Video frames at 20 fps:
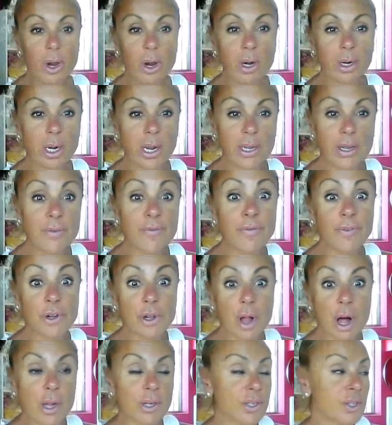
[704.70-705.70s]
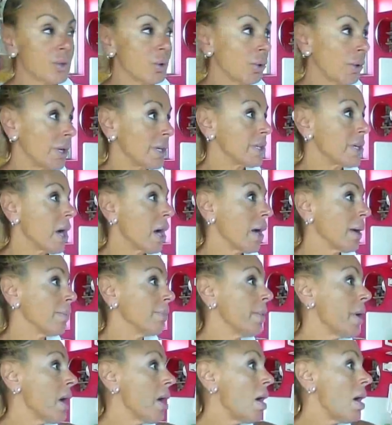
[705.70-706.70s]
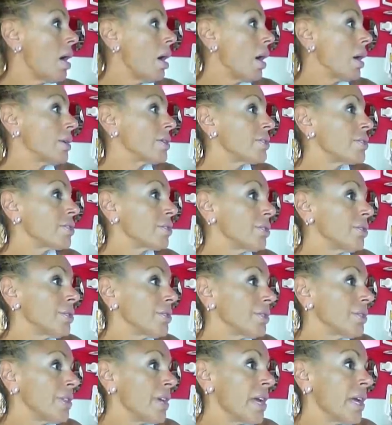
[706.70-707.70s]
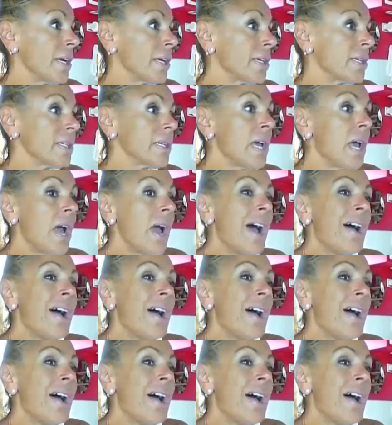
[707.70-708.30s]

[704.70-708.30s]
like a full-on story time on certain things.